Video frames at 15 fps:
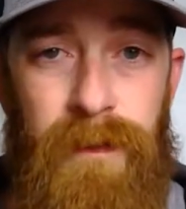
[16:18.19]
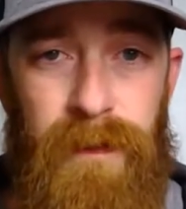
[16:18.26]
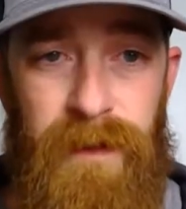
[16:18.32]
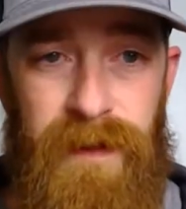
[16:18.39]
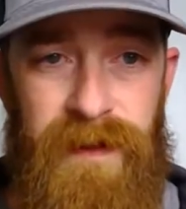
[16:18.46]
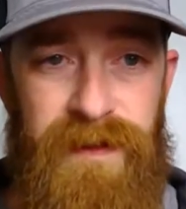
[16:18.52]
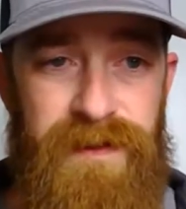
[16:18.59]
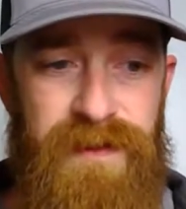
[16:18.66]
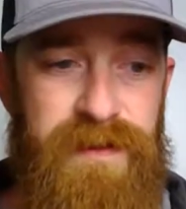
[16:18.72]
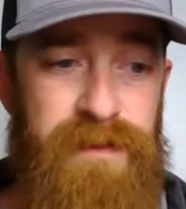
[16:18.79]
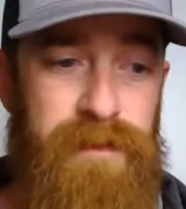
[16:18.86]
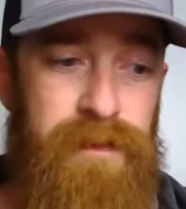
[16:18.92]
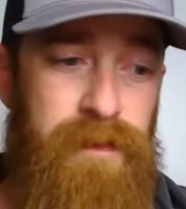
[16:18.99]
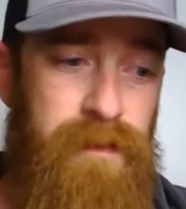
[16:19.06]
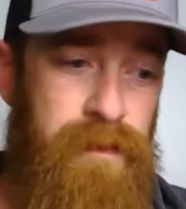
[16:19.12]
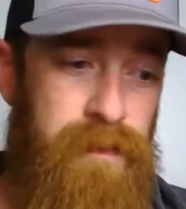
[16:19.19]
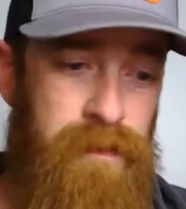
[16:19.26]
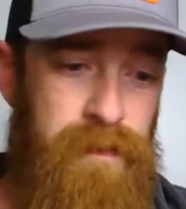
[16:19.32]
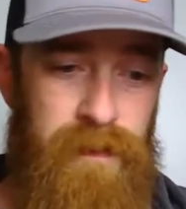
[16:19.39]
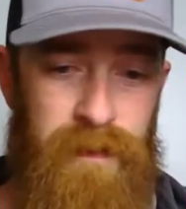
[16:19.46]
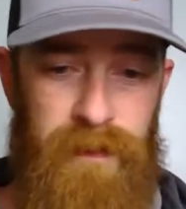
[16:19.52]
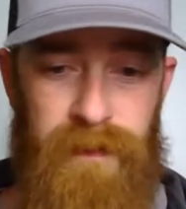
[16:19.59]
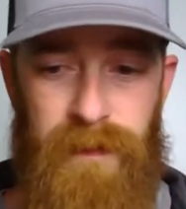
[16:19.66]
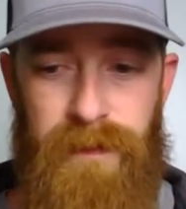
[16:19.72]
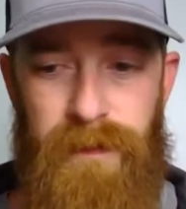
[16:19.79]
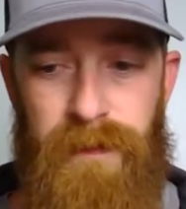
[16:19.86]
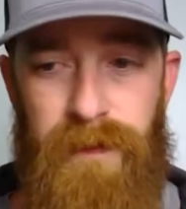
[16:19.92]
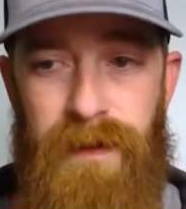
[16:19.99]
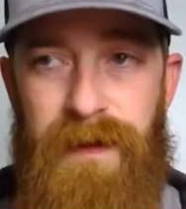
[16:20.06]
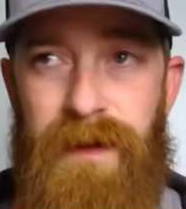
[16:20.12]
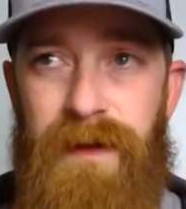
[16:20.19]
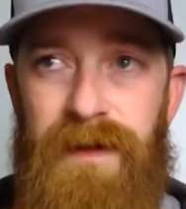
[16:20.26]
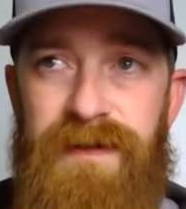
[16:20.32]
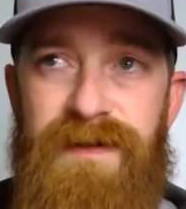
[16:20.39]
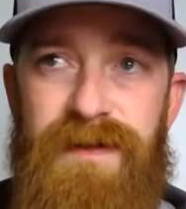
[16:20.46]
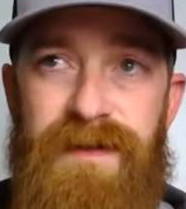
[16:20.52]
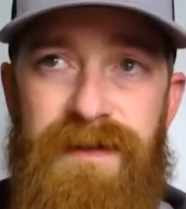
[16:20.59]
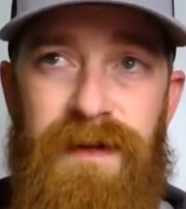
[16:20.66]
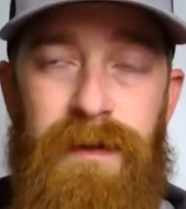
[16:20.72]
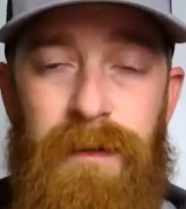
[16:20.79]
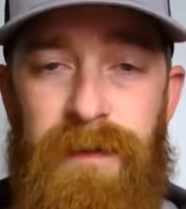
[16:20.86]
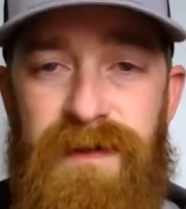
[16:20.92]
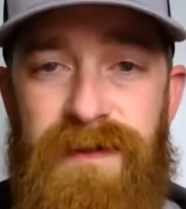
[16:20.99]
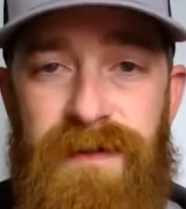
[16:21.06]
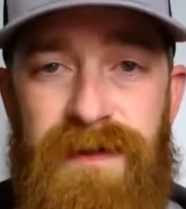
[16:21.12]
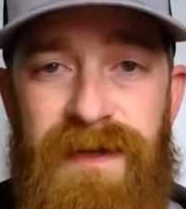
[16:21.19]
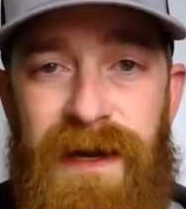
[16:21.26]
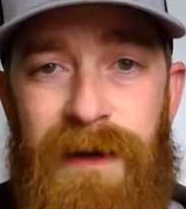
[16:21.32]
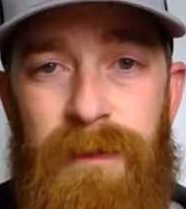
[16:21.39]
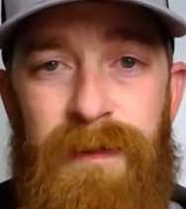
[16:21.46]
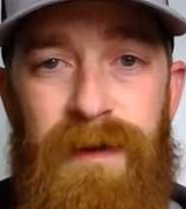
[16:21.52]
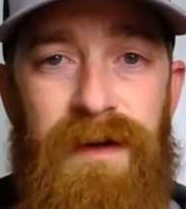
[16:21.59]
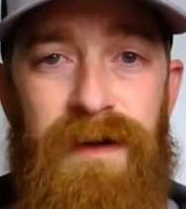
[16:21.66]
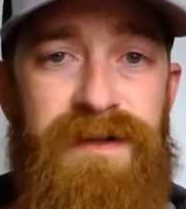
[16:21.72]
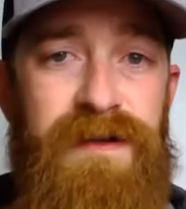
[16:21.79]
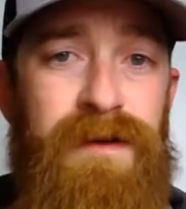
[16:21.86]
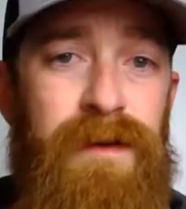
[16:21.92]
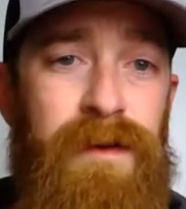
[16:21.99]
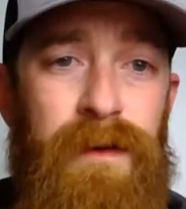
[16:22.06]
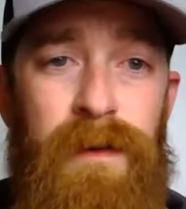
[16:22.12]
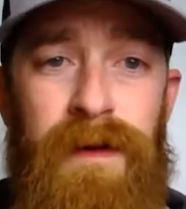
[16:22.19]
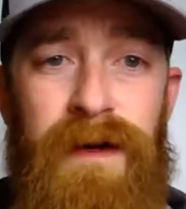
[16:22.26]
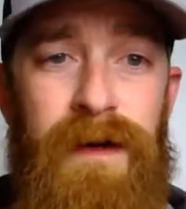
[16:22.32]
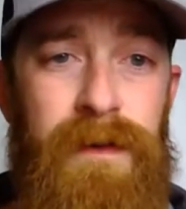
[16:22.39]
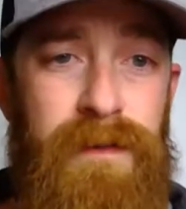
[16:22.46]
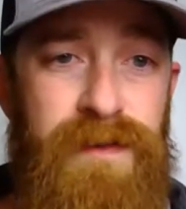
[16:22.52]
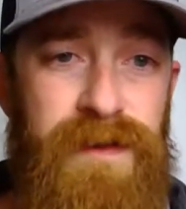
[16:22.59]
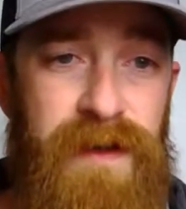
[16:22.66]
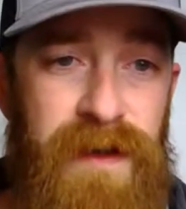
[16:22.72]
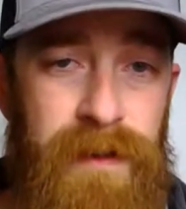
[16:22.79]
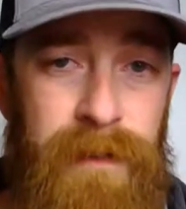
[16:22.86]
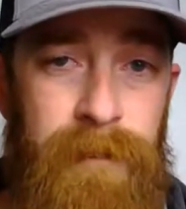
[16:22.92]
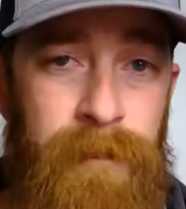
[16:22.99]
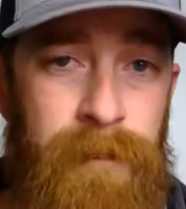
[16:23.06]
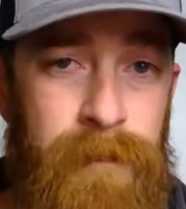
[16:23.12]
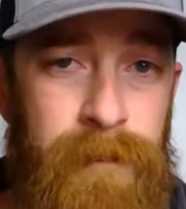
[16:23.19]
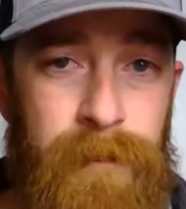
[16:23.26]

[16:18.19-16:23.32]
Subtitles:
Whereas on the Guggen kit, it's just another mystery tackle box and you don't know what colors you're getting.